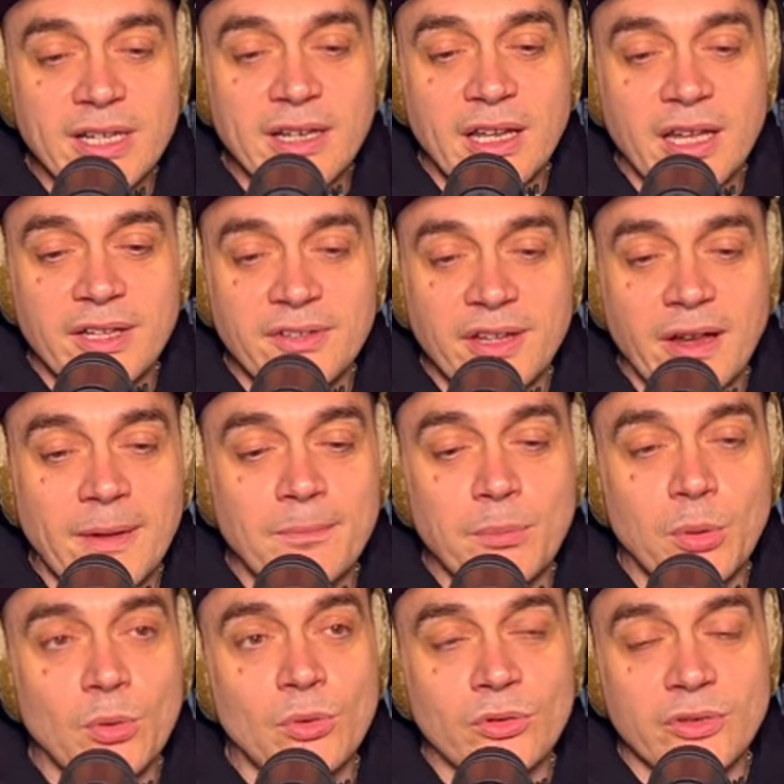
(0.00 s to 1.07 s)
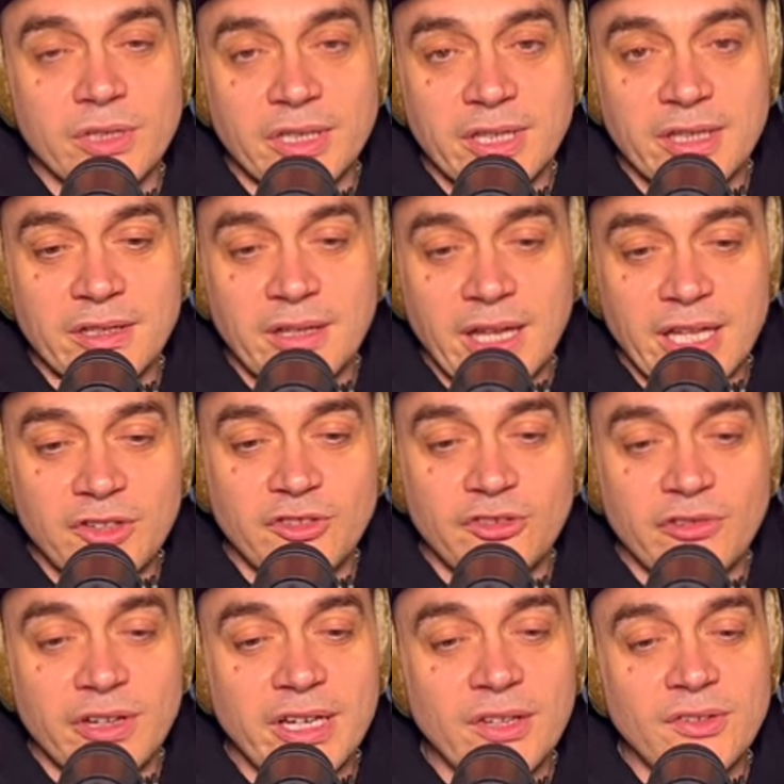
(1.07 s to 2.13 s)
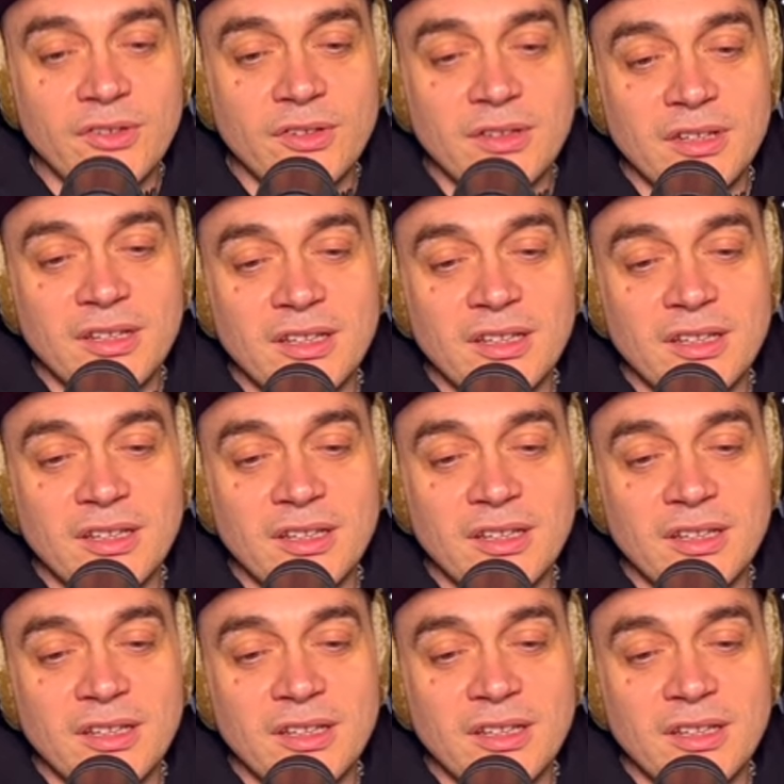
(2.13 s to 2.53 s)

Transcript: realize how important history is.